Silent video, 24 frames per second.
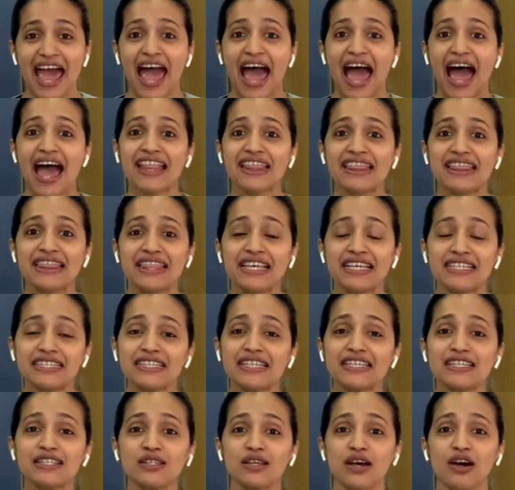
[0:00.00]
And this
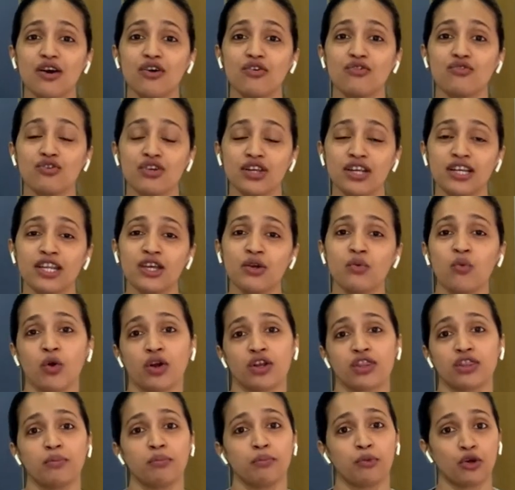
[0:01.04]
is really
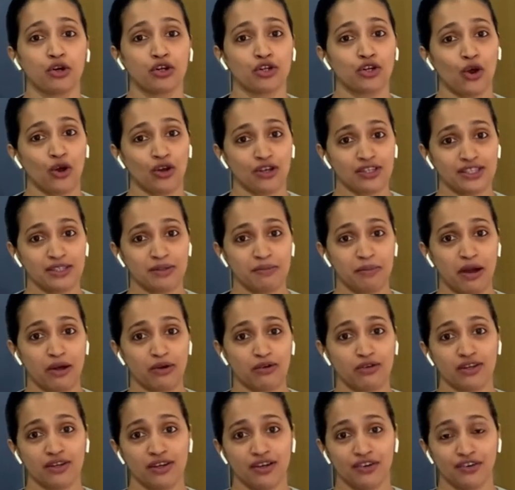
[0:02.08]
what the book talks
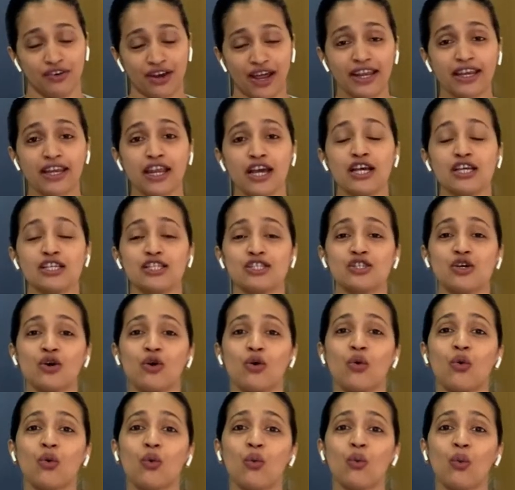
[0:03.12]
about, right?
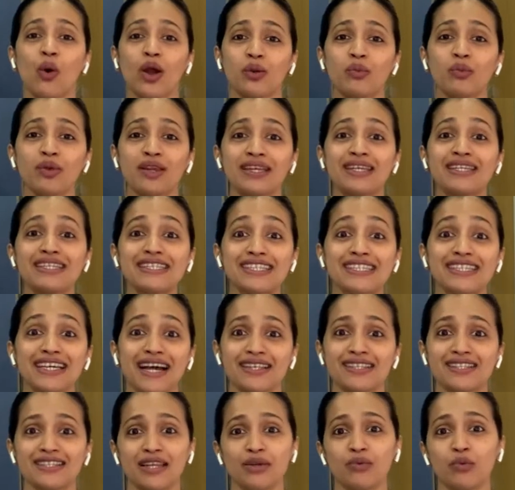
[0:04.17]
So when we
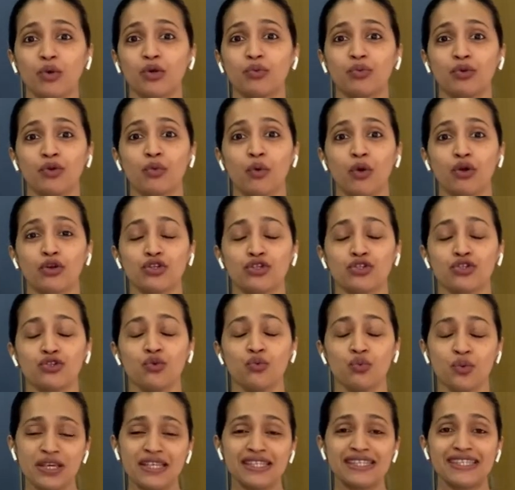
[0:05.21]
discussed it, what we want to do,
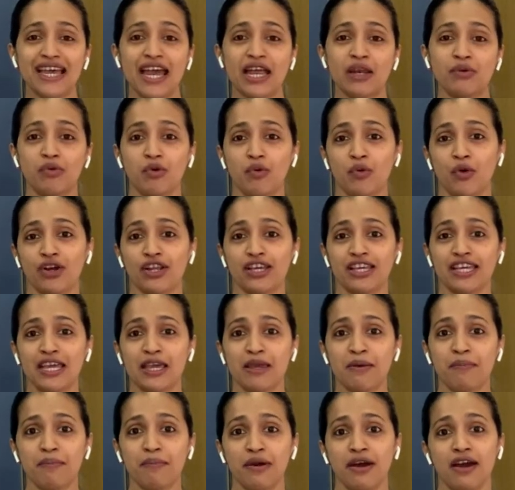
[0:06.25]
we said we want to
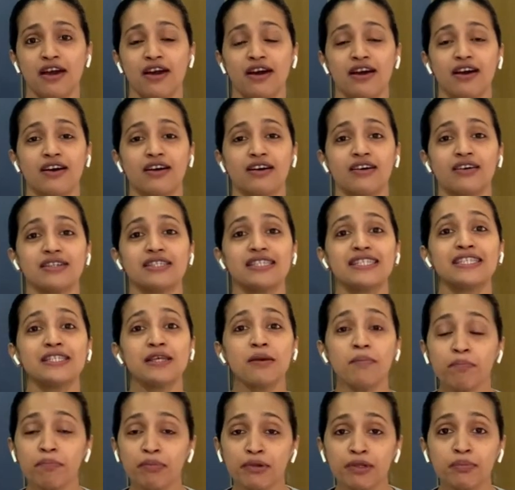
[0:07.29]
keep a
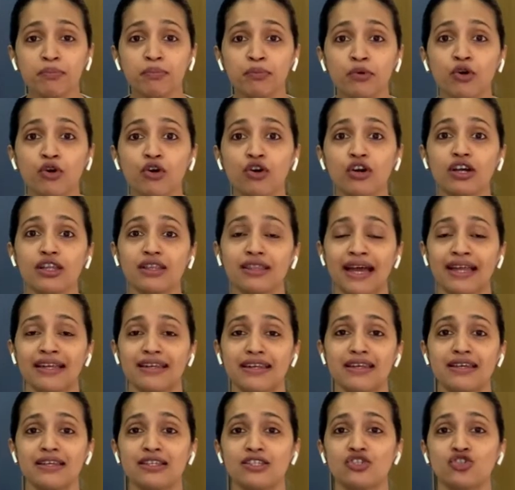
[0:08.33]
simple book that
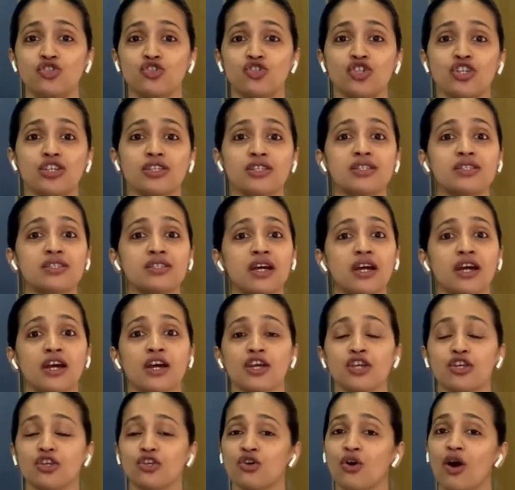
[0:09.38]
is just
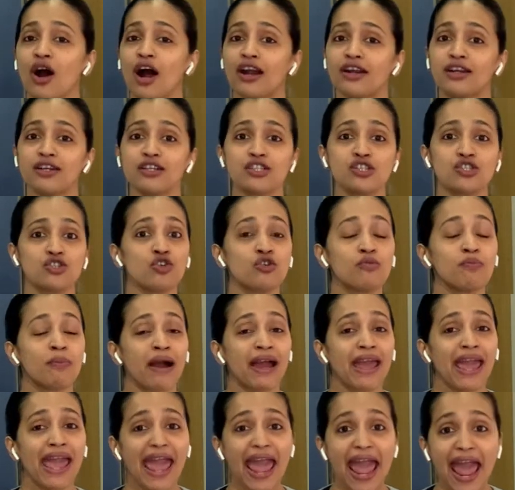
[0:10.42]
understood
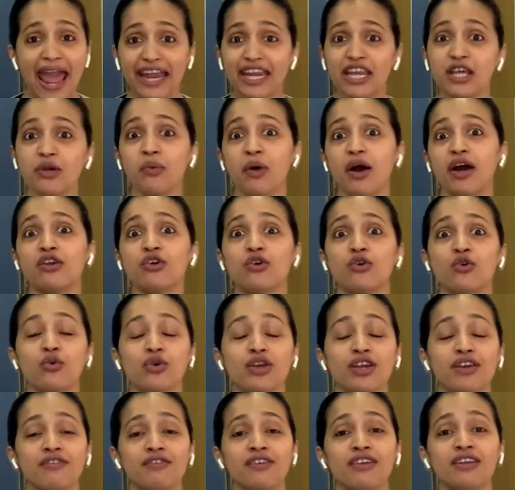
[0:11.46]
by anyone who
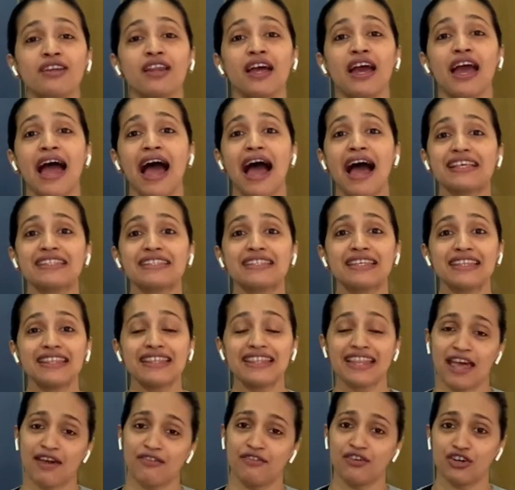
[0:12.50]
even has
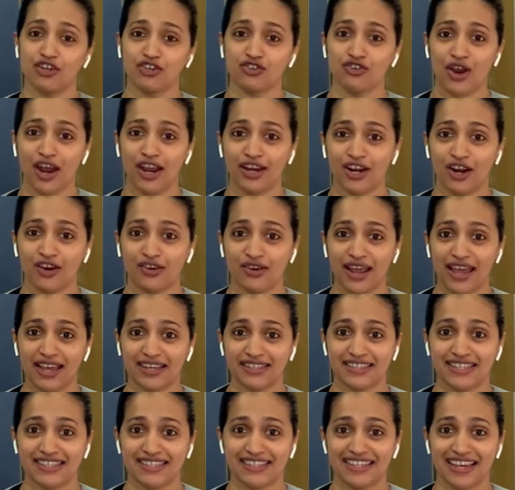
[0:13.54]
never tried out
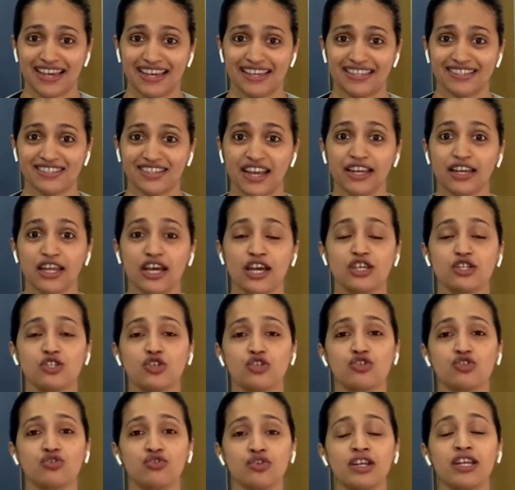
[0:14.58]
exercise, right? So
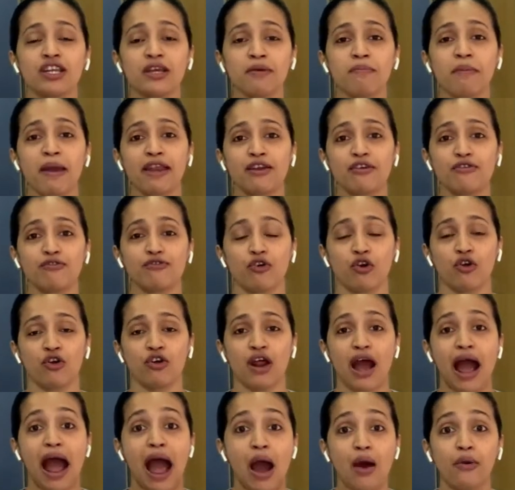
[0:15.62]
it's really meant for
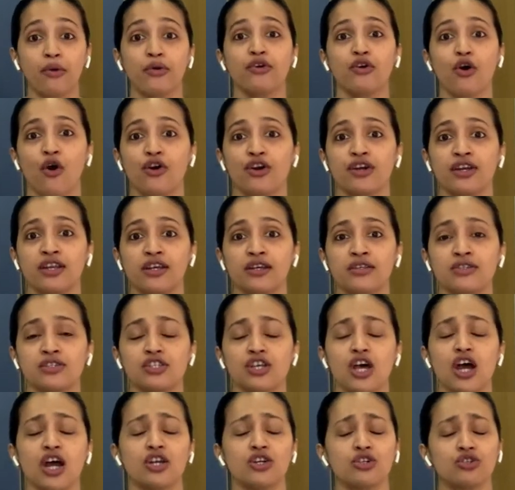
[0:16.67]
our audience
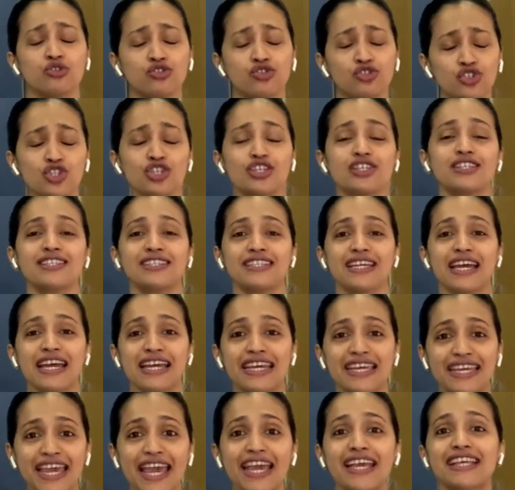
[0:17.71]
to just
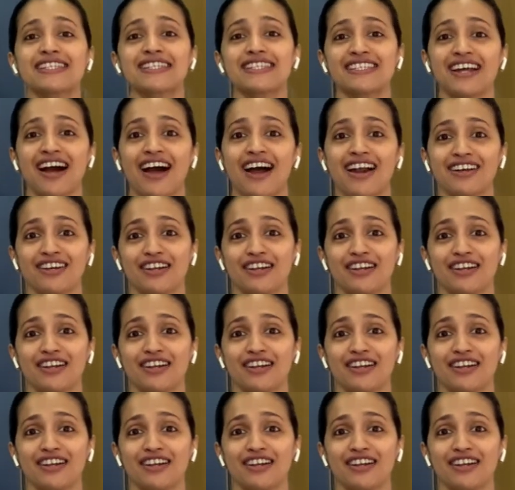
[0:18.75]
kickstart